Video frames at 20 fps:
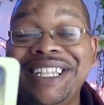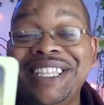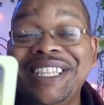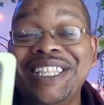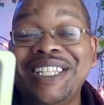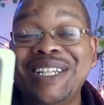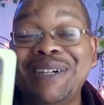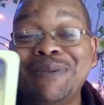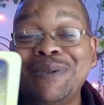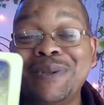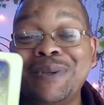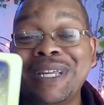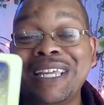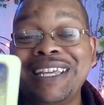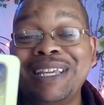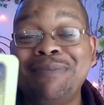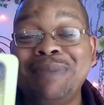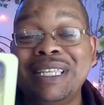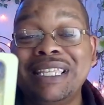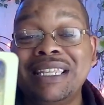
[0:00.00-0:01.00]
The number 28
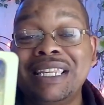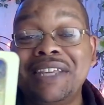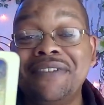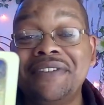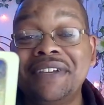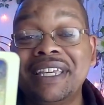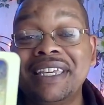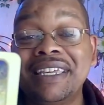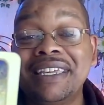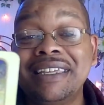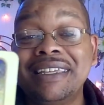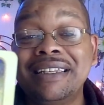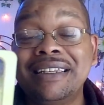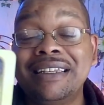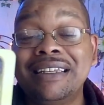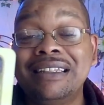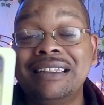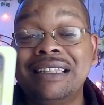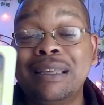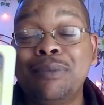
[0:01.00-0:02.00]
can be significant.
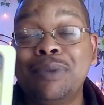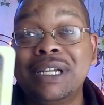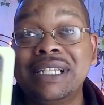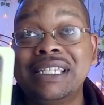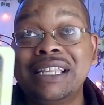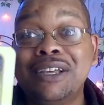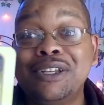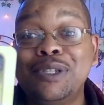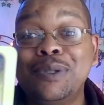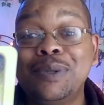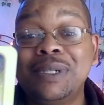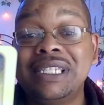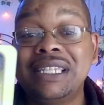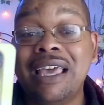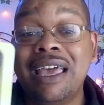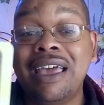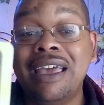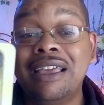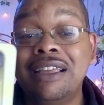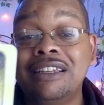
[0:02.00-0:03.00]
That breaks down to a
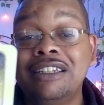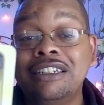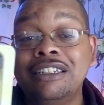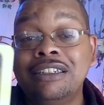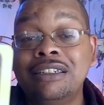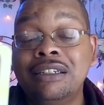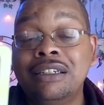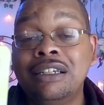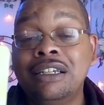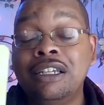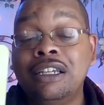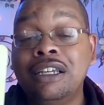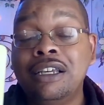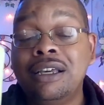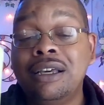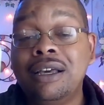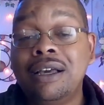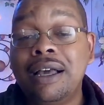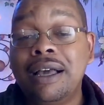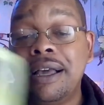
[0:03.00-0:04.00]
10.
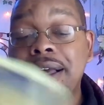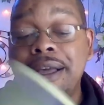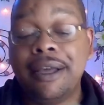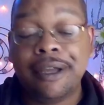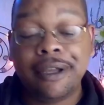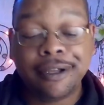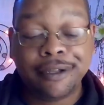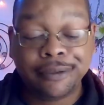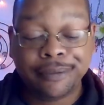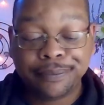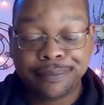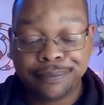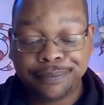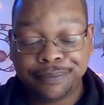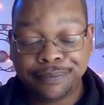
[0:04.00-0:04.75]
Um,